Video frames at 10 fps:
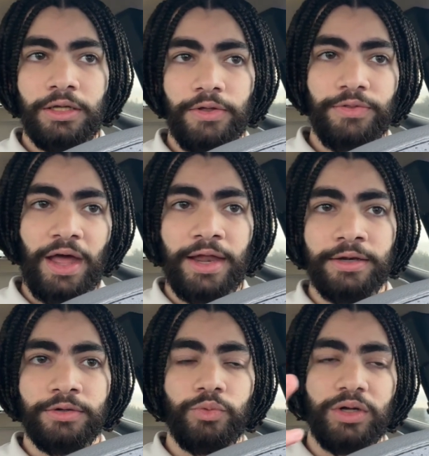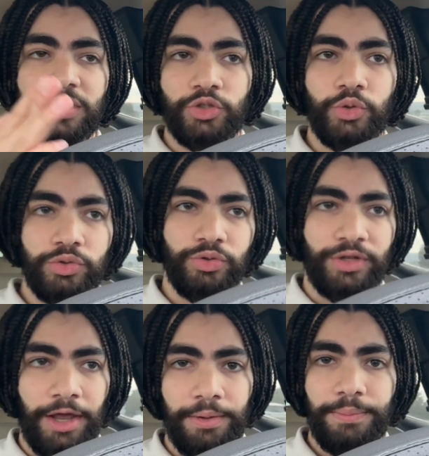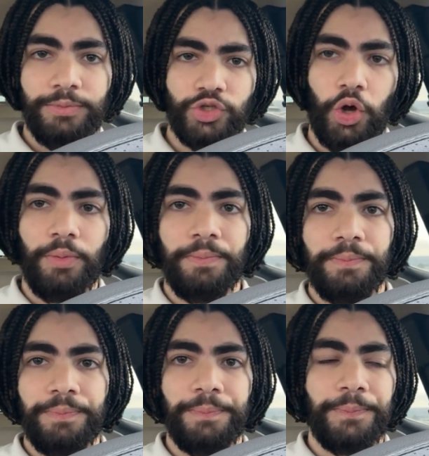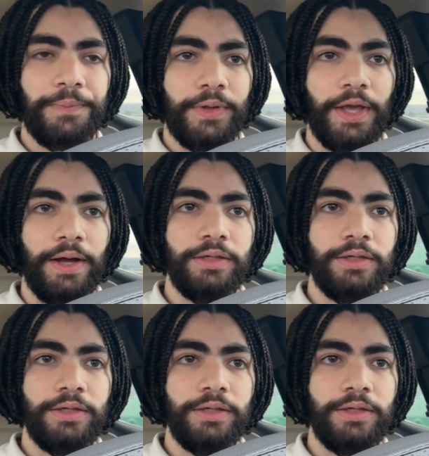than what I do today. So yeah.